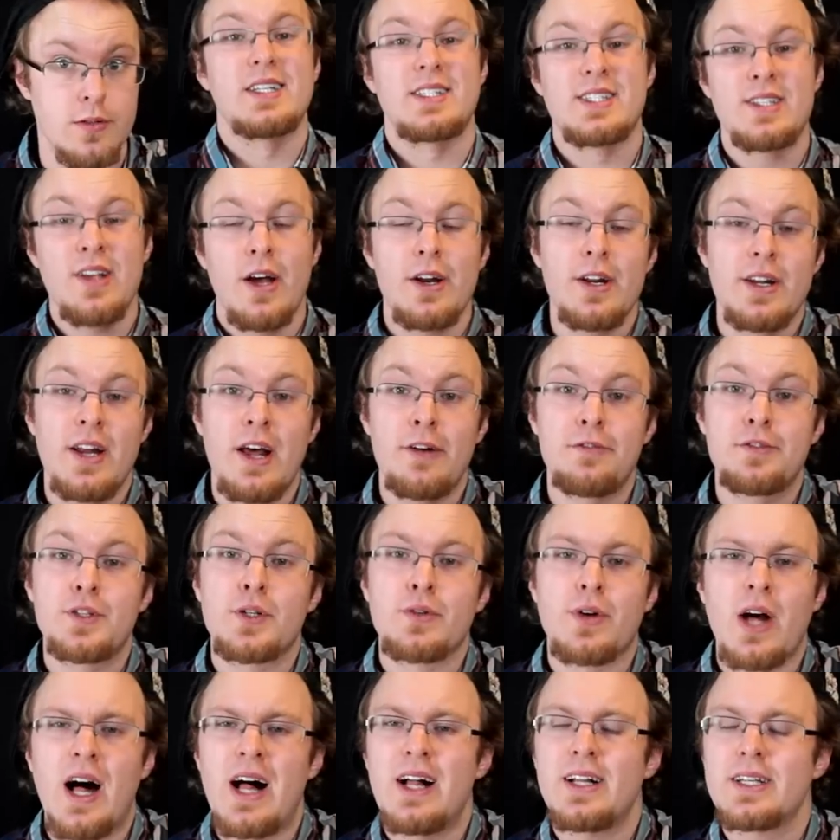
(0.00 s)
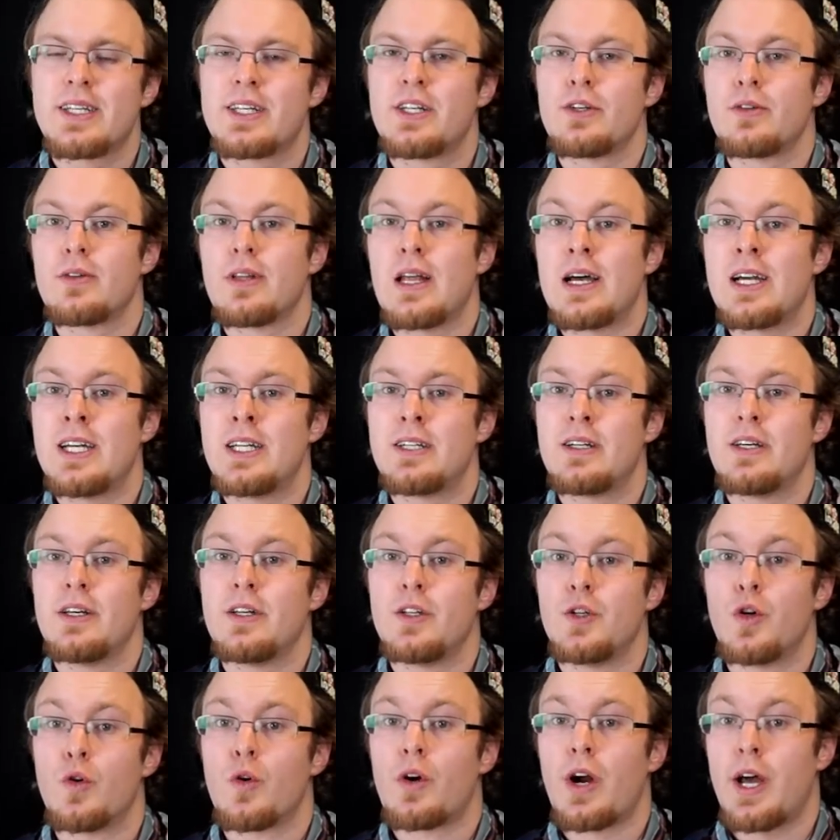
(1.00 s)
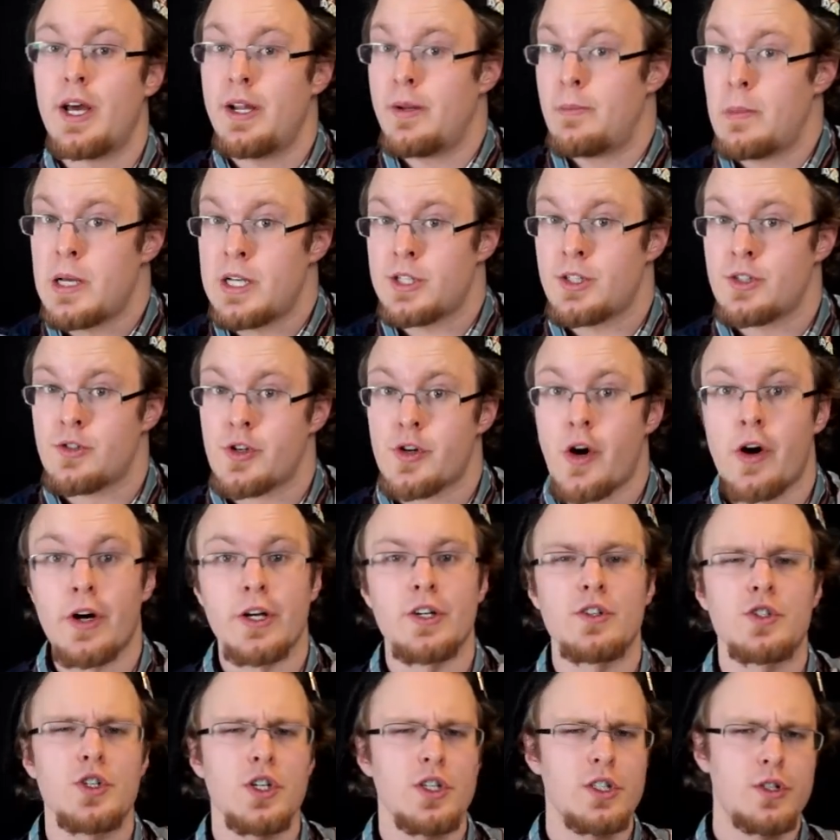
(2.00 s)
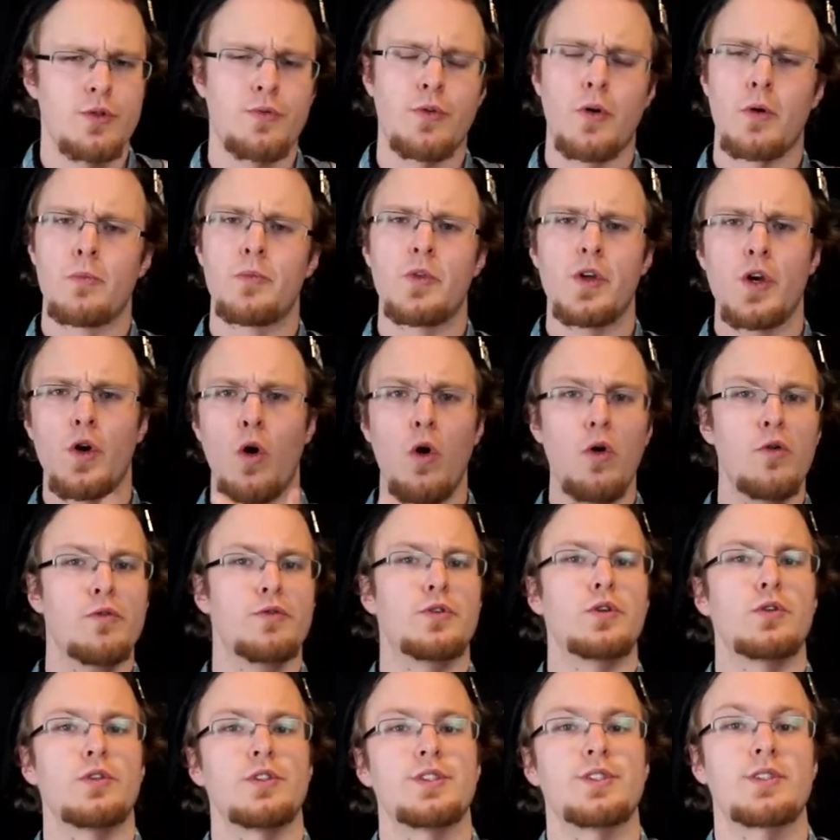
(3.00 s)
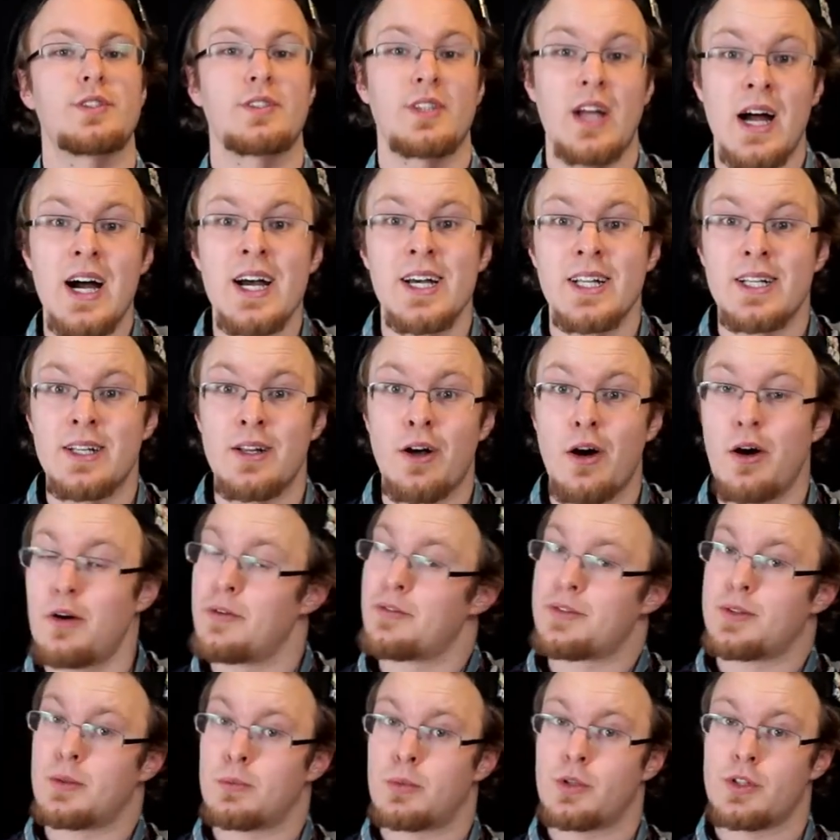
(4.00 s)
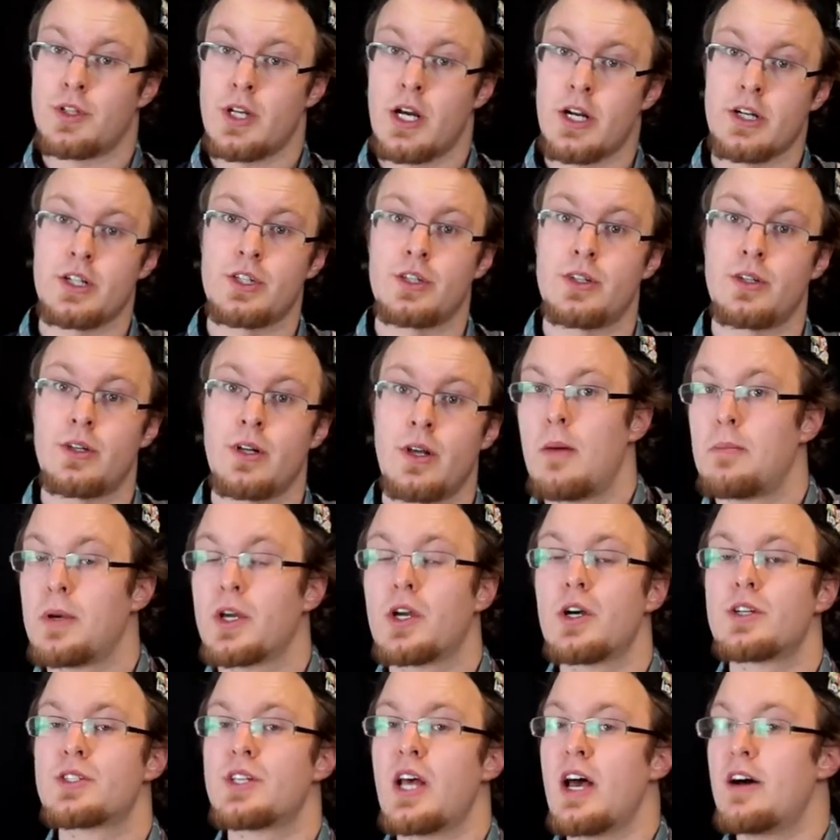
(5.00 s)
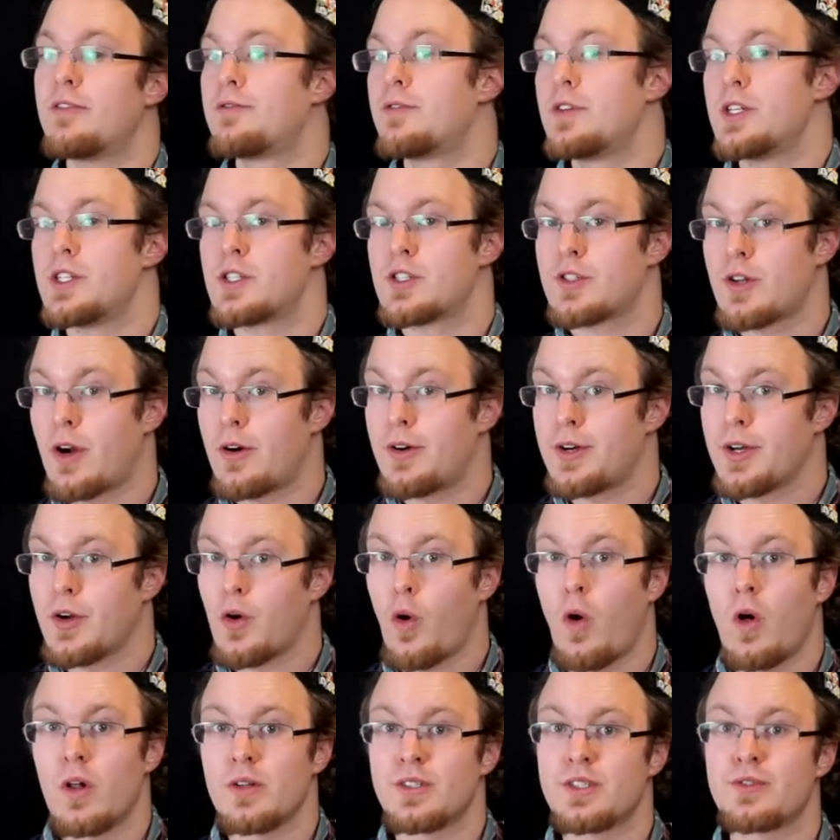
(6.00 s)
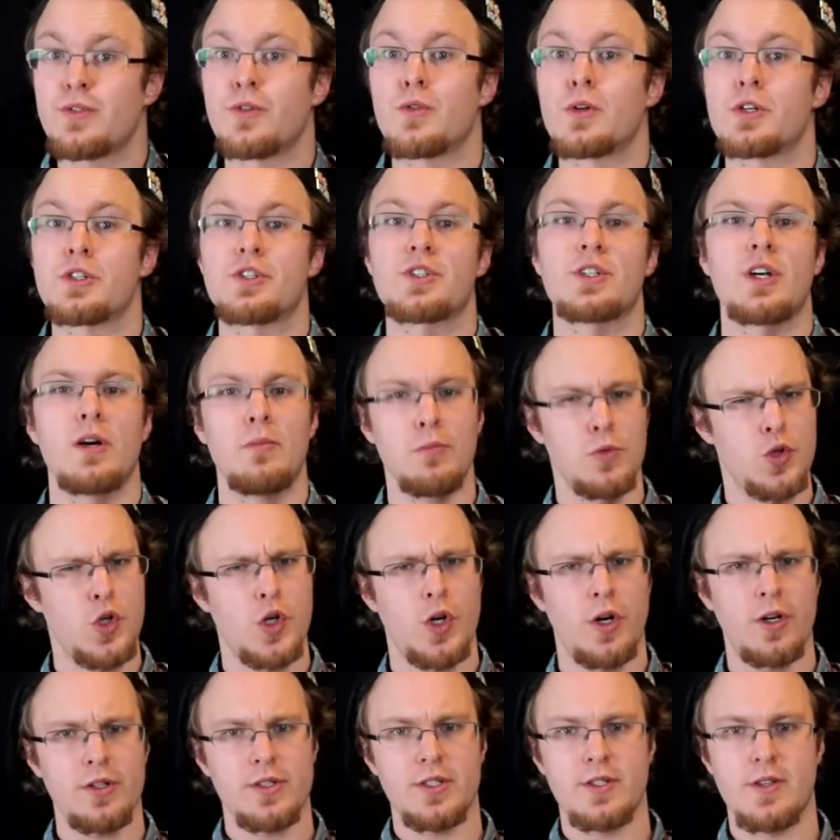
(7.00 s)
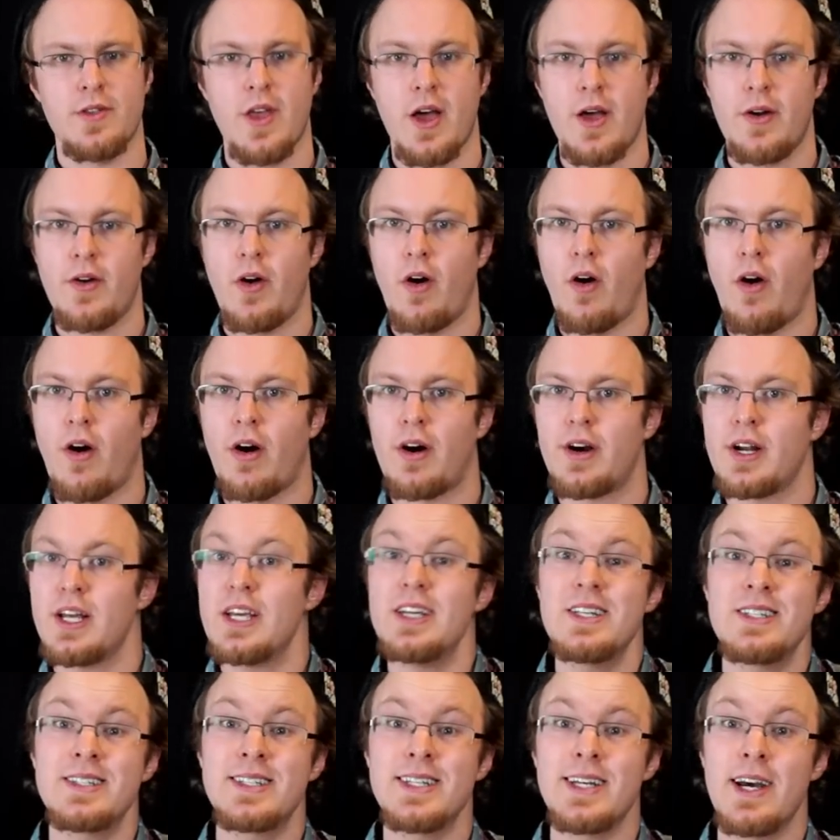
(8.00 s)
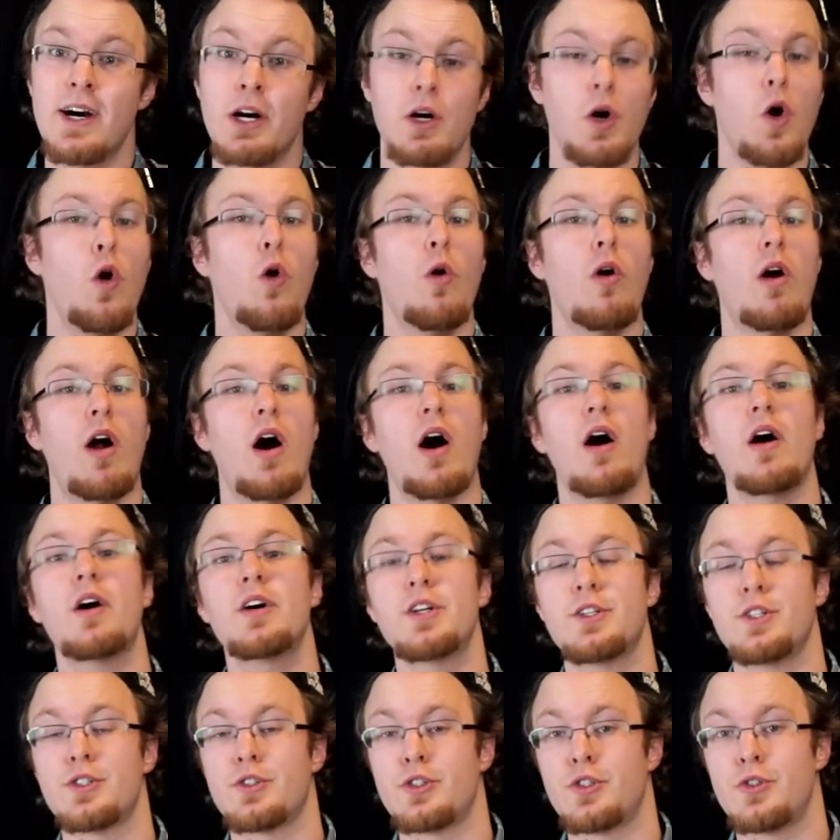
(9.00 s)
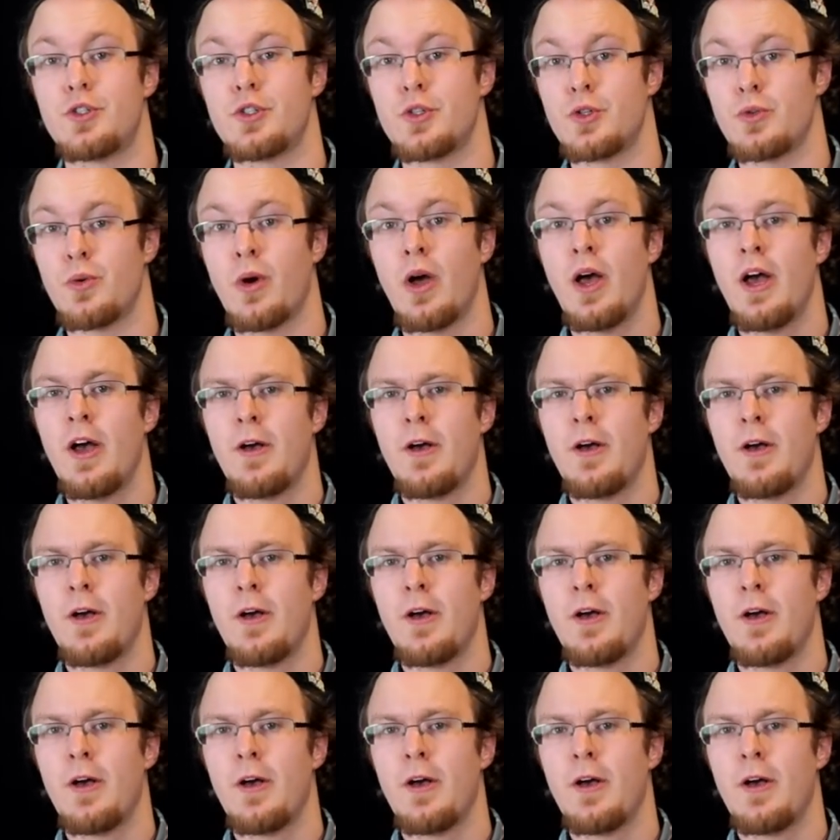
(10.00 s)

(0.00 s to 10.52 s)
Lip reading: It's not enough to calculate your animation target just from the overall style of the production, because every story calls for some shots that are easier or harder to do